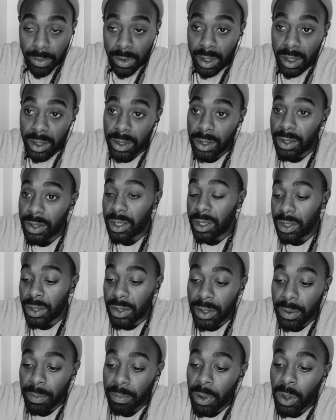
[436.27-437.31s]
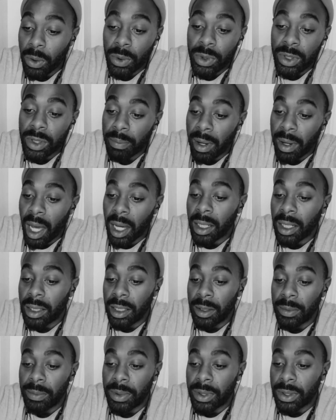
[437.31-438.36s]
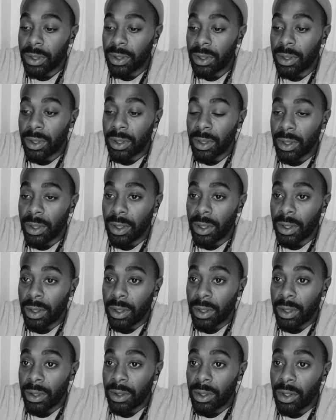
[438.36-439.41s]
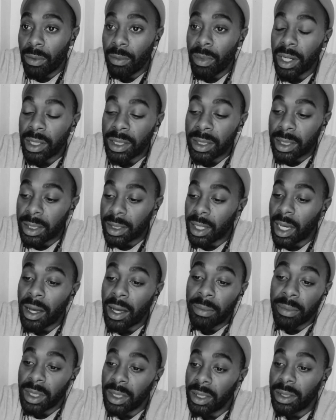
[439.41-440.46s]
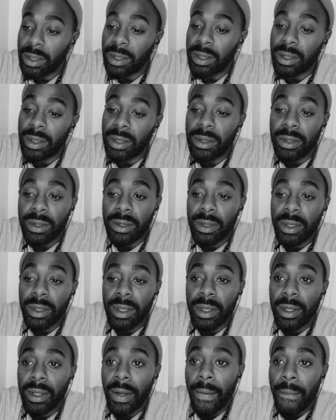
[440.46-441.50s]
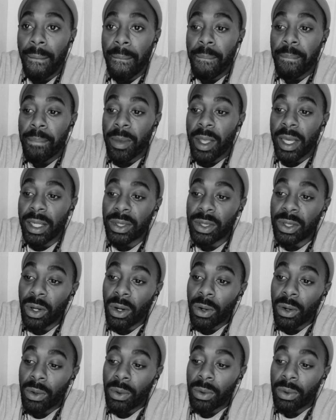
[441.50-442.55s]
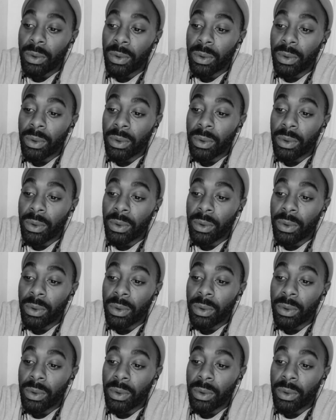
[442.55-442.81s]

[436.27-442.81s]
This is the post-apocalypse. They're amongst the zombies. And so